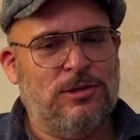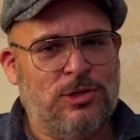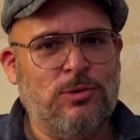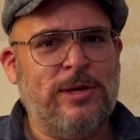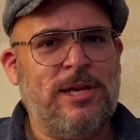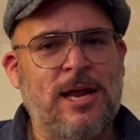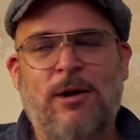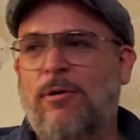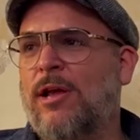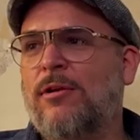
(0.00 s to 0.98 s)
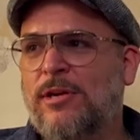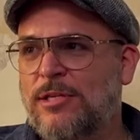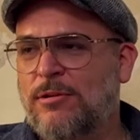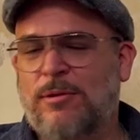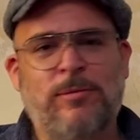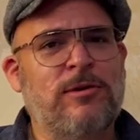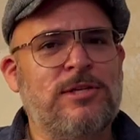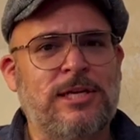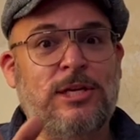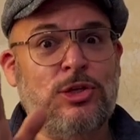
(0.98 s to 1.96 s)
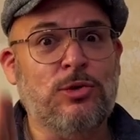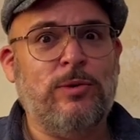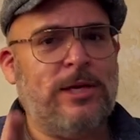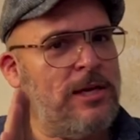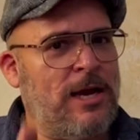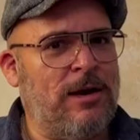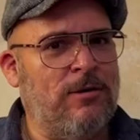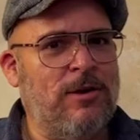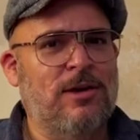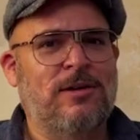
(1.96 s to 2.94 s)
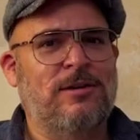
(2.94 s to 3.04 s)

Do it now. I look into the mirror and say, do it now.